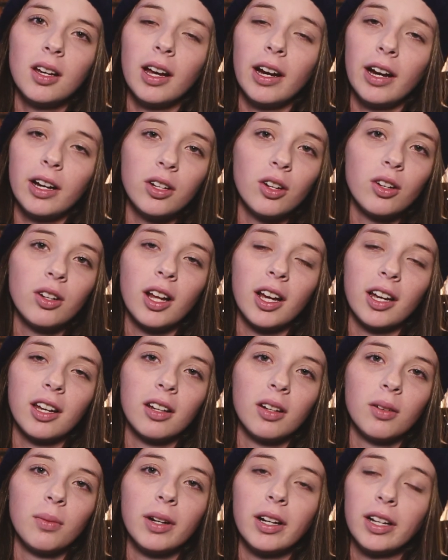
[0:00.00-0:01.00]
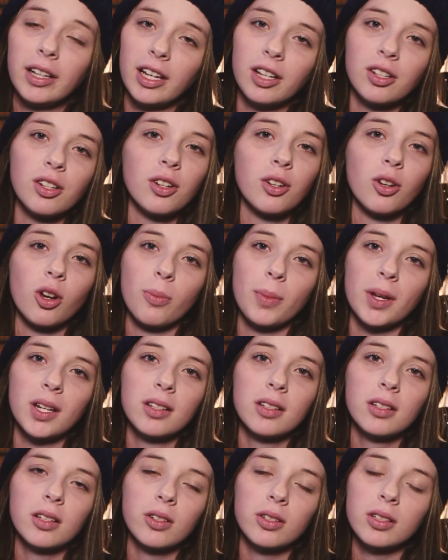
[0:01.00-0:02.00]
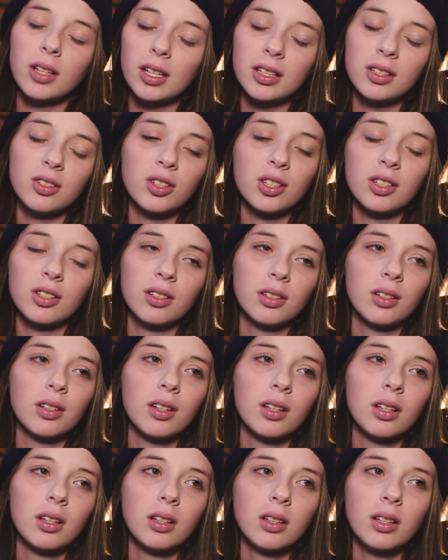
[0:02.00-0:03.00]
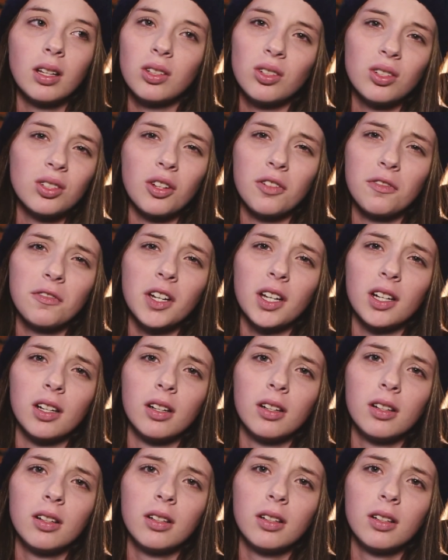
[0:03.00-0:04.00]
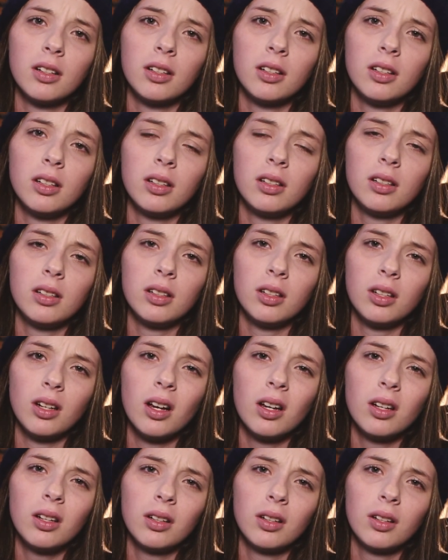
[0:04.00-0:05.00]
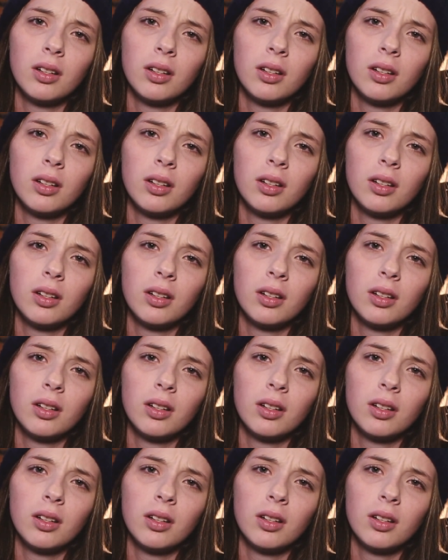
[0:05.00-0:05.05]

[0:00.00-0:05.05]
And I don't like it when I get no comments, because that's just not fun. You know?